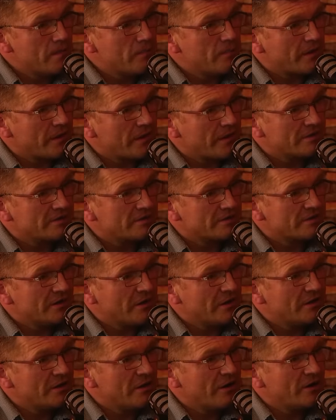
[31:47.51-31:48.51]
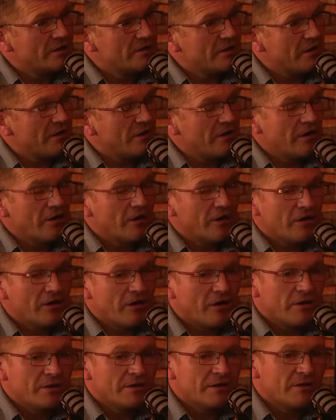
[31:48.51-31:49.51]
yeah. because I, I, I
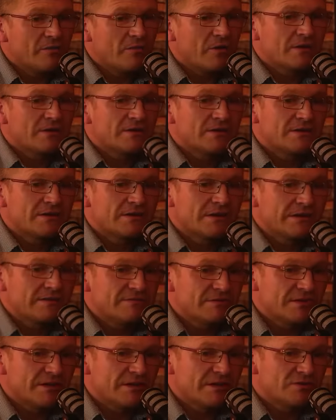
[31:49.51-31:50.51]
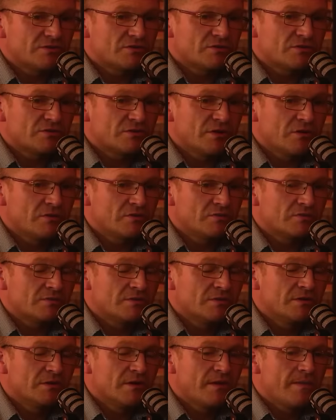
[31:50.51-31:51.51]
i didn't want to leave the teachers
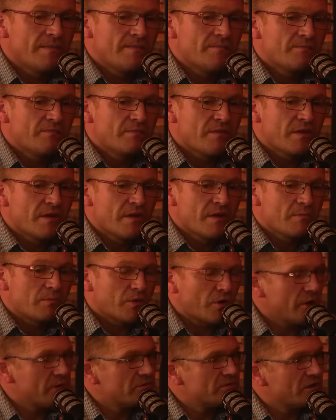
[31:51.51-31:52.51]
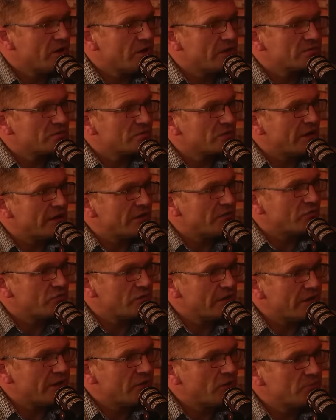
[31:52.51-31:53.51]
down but I was also getting
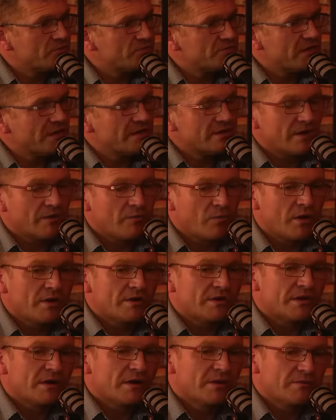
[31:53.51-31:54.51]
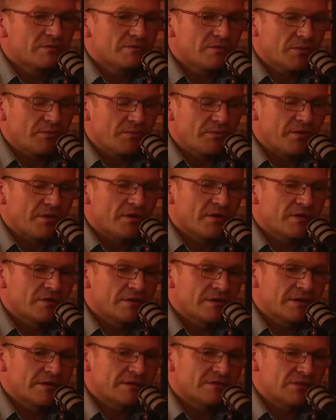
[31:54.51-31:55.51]
really upset. And one day I went up there
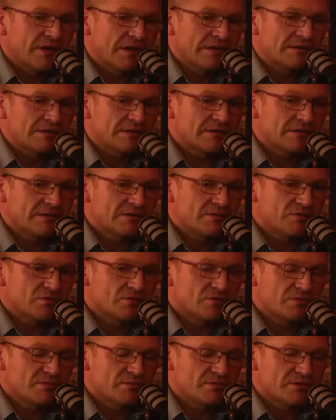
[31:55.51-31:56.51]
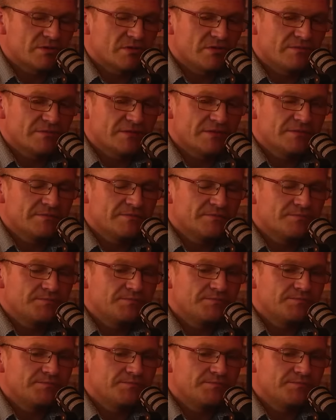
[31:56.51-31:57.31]
and I had a chat to the teacher. She was lovely.